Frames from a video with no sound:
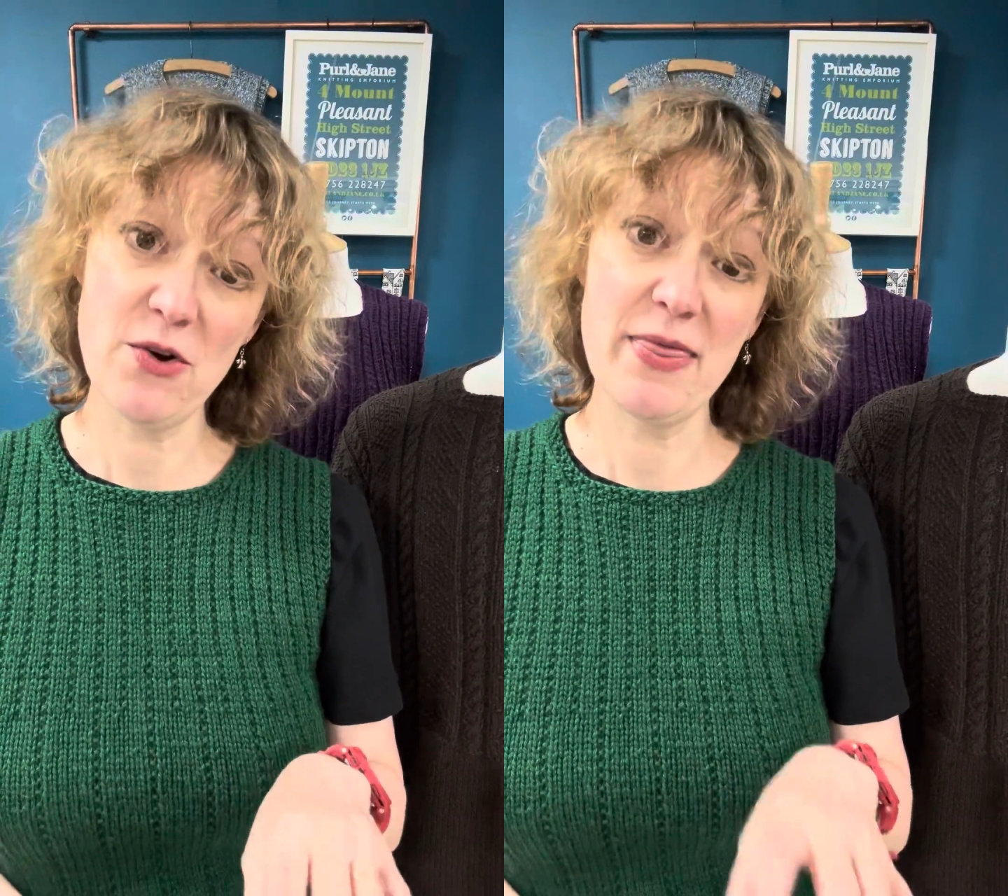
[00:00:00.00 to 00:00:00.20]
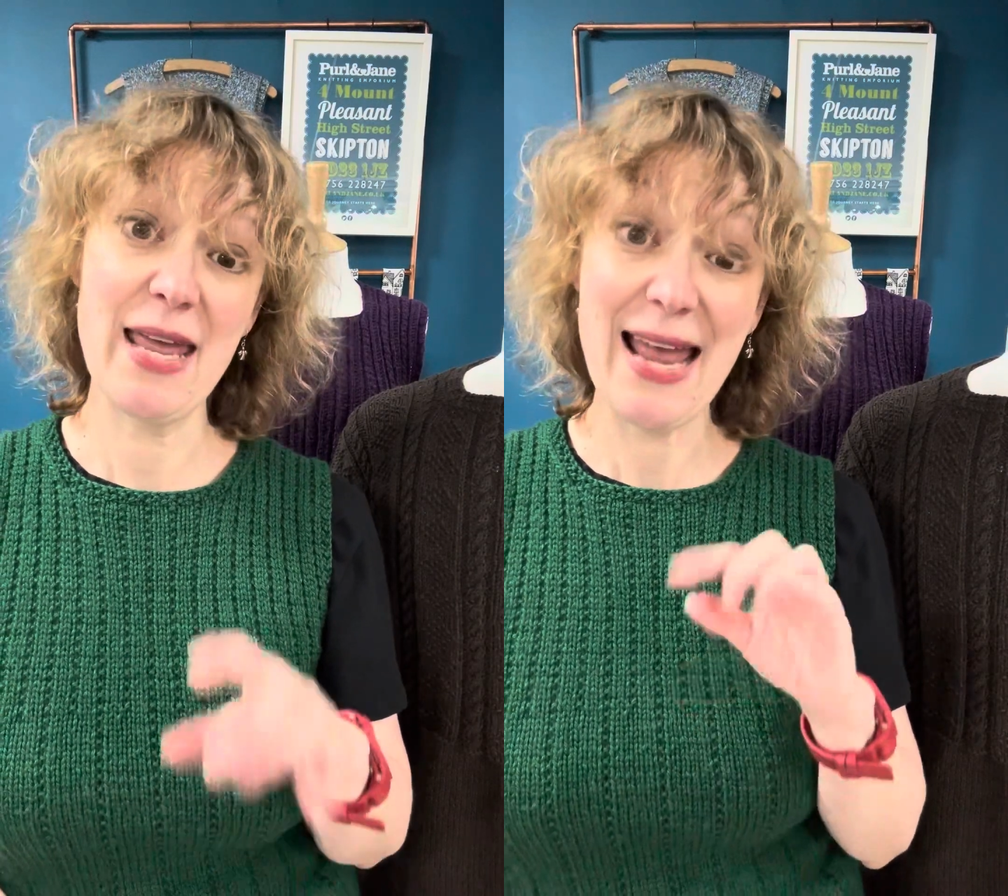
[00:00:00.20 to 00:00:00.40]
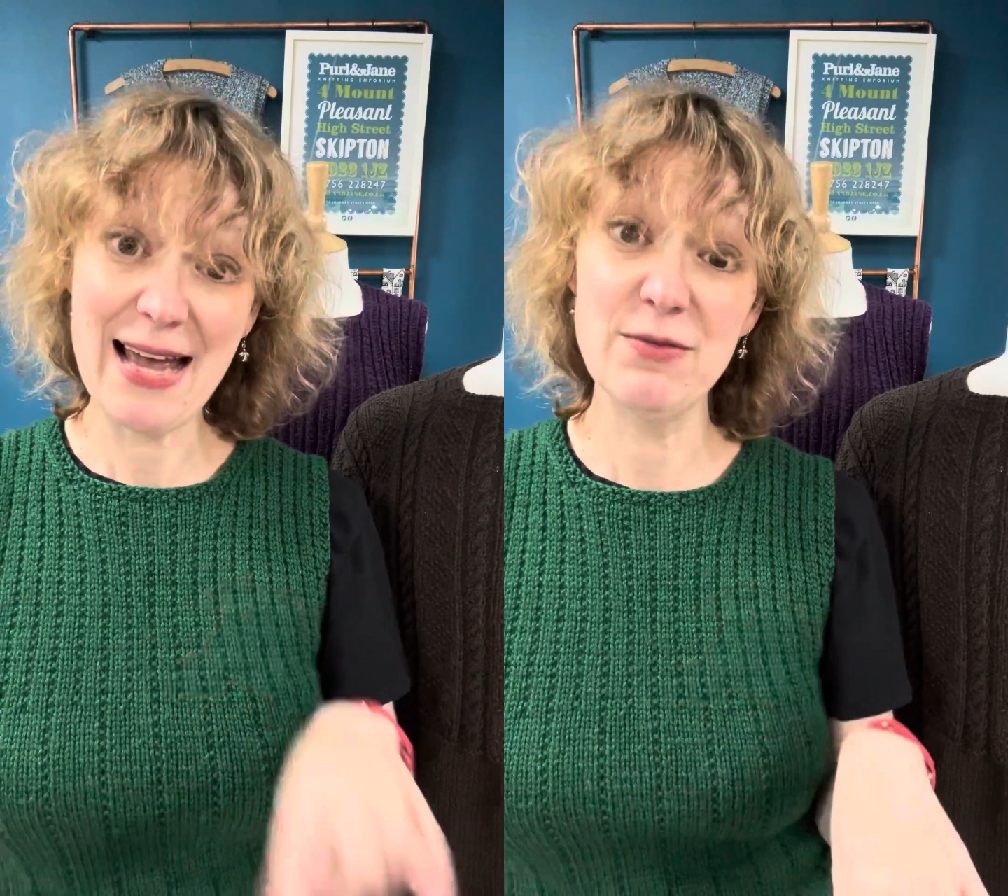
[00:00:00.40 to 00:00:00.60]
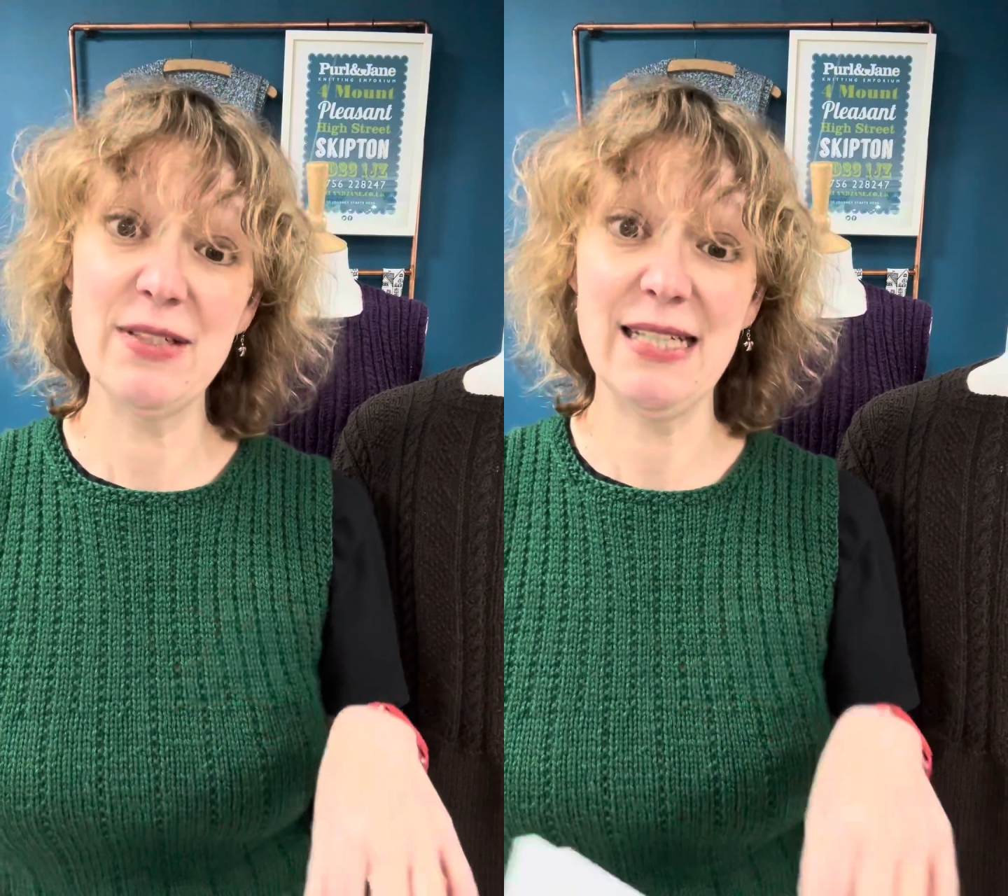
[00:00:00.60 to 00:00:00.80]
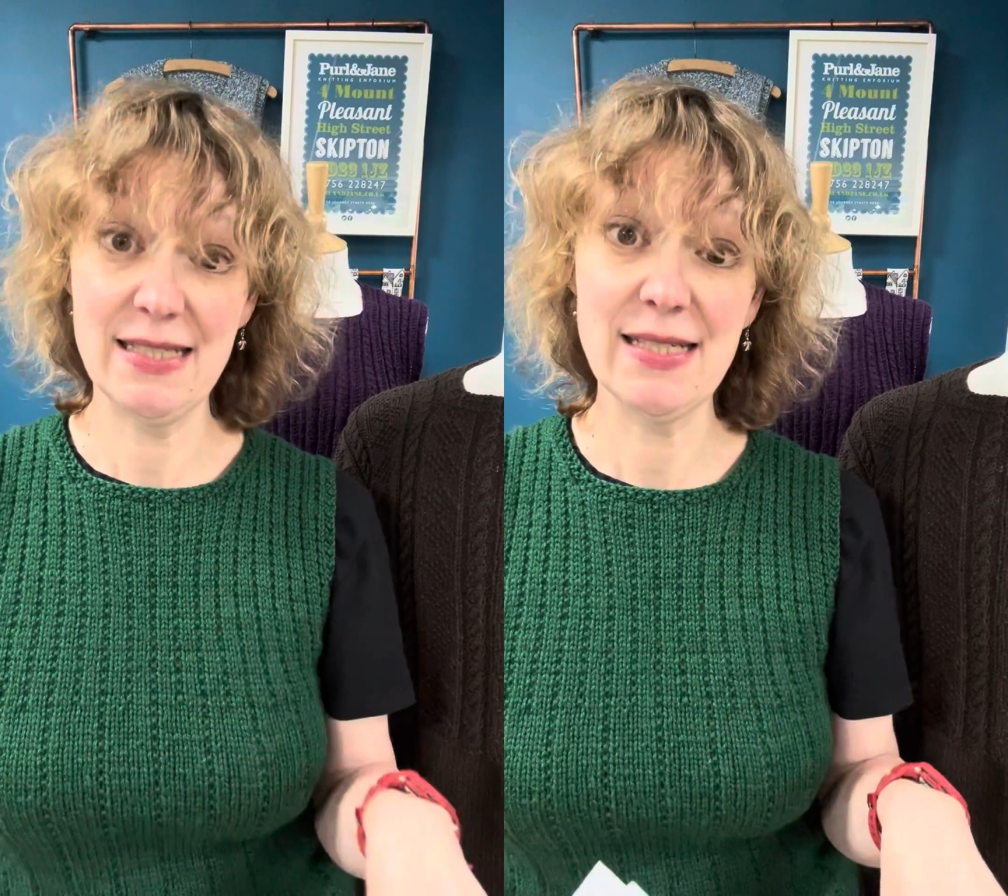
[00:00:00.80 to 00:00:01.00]
and they have
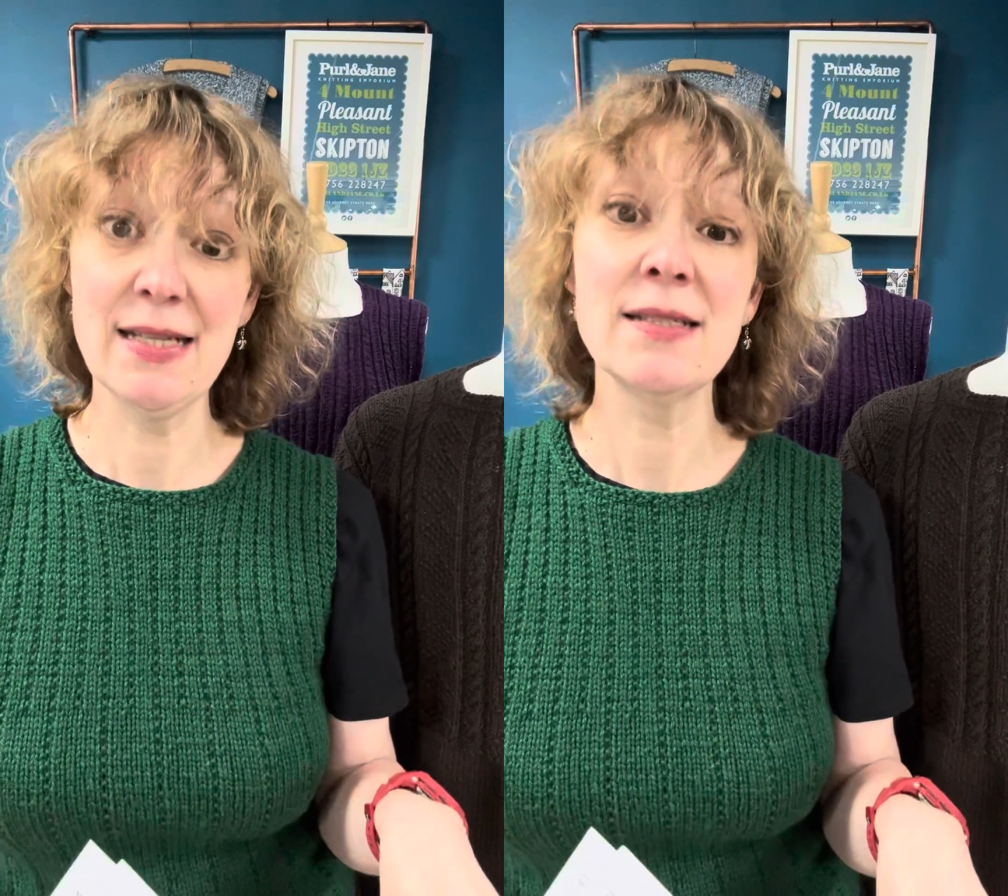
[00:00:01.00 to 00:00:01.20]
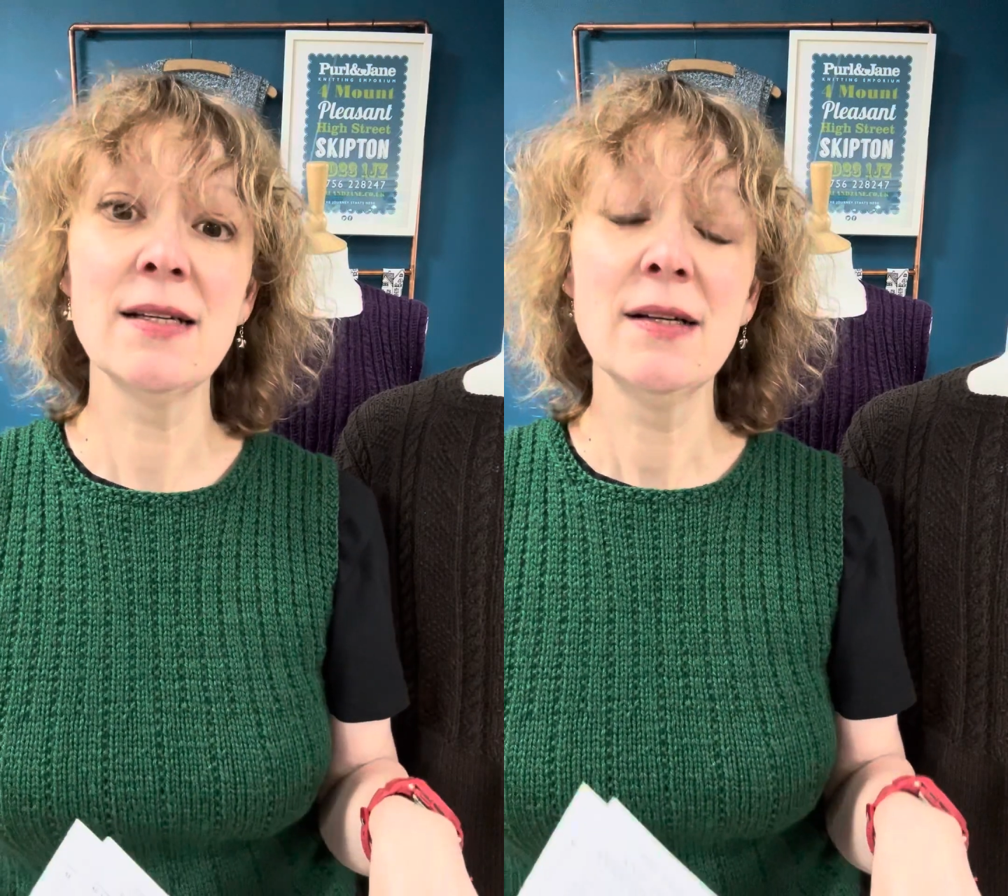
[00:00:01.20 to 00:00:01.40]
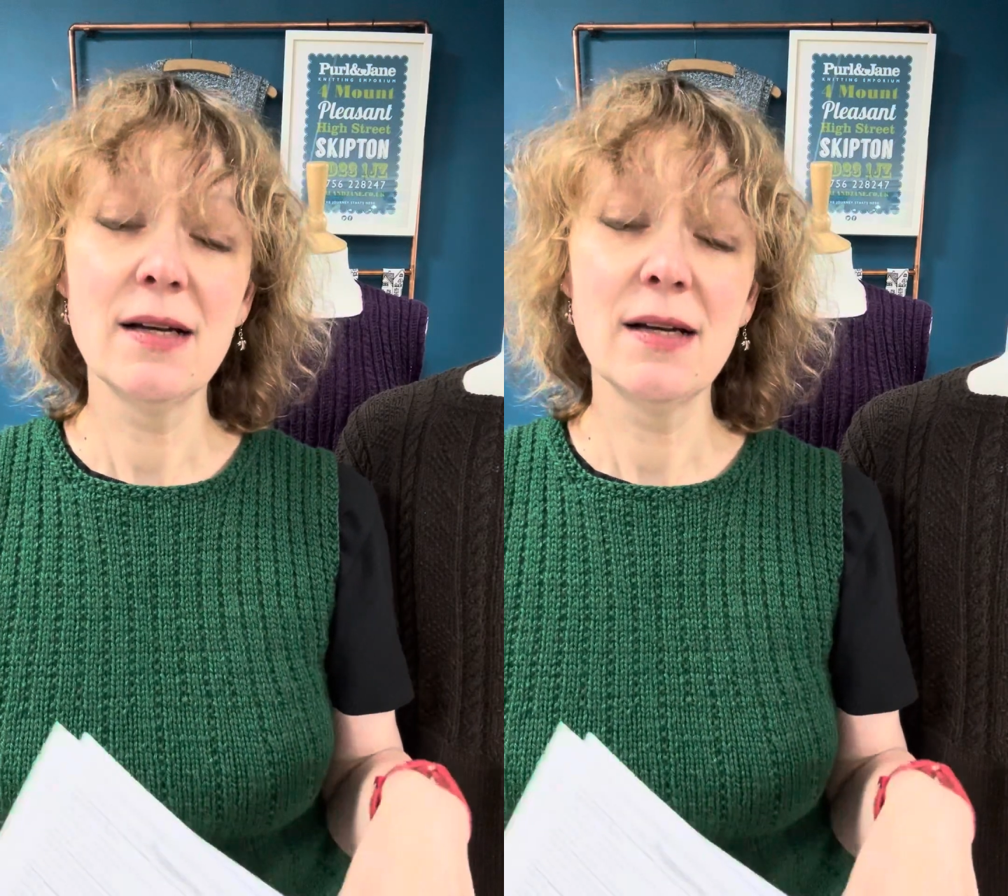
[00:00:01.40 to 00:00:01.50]
knitted